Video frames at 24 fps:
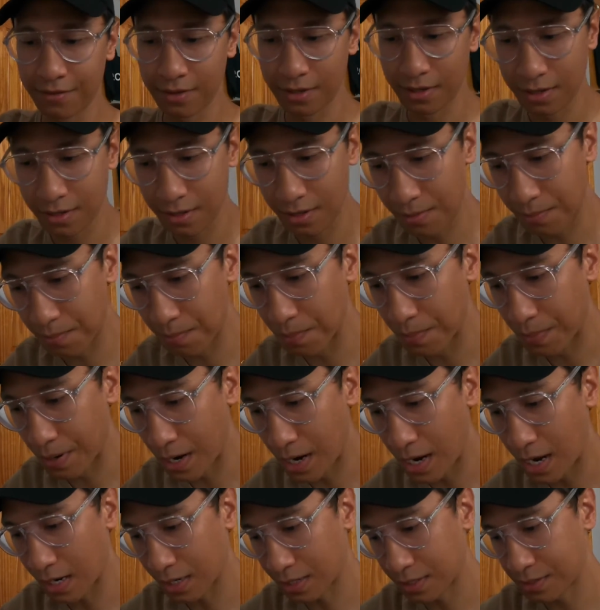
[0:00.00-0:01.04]
in the
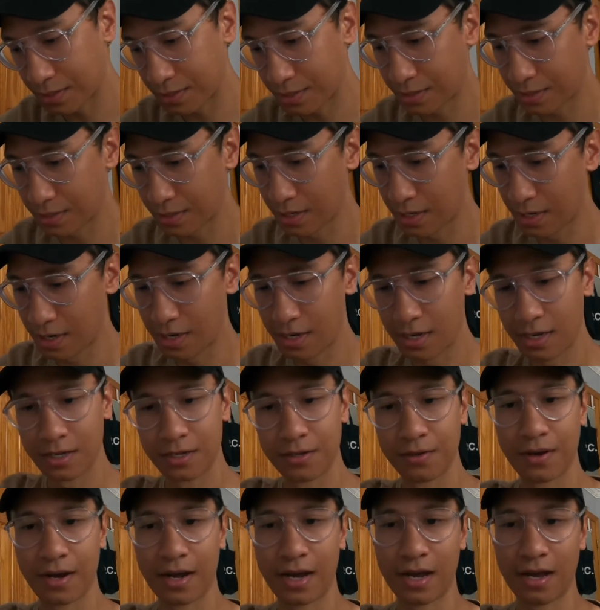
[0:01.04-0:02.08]
box?
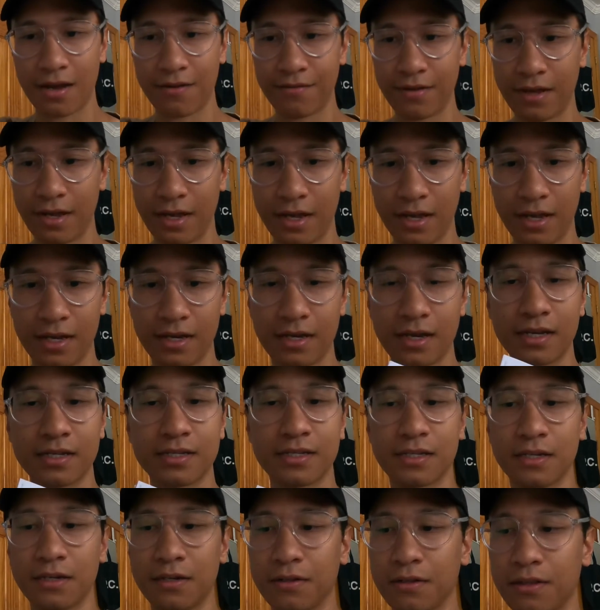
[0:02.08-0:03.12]
You have a
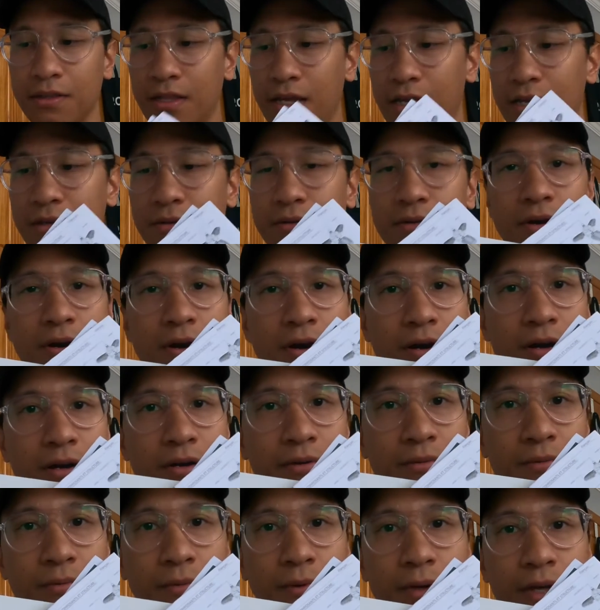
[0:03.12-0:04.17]
nice little thank you
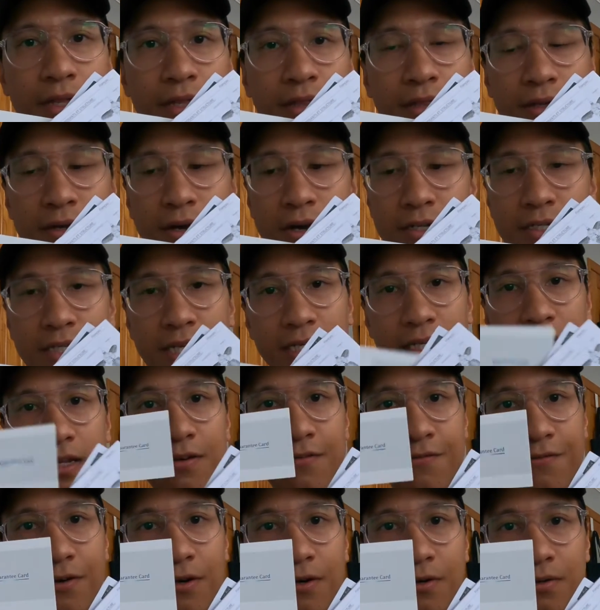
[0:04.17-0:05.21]
card with contact
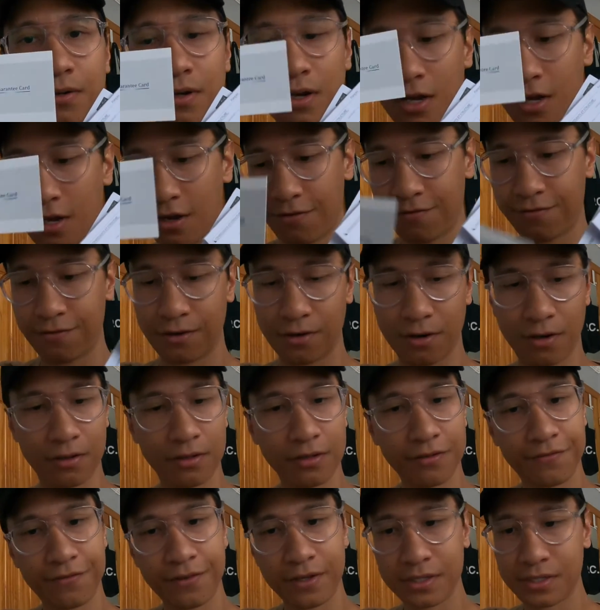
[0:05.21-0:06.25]
info for
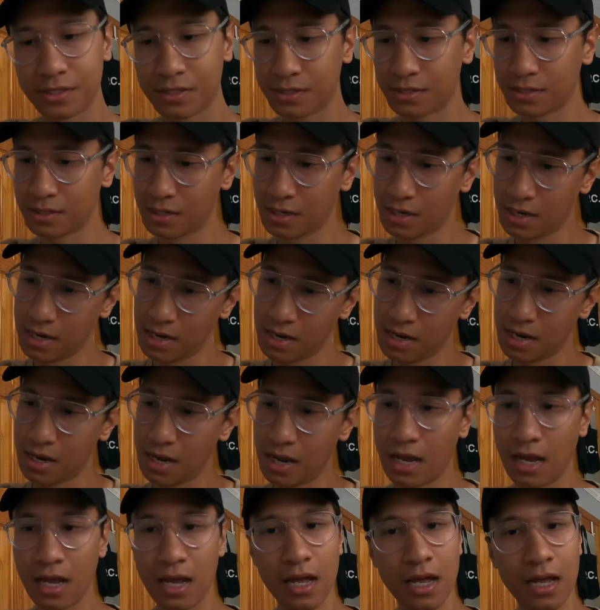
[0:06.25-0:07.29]
Olafus,
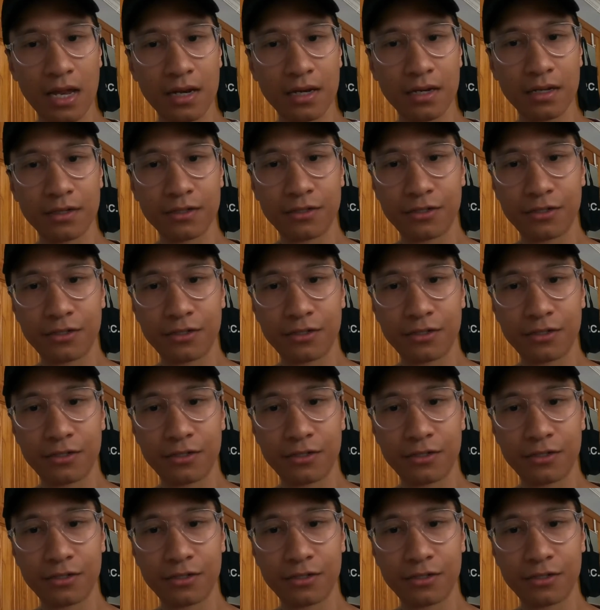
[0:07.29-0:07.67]
and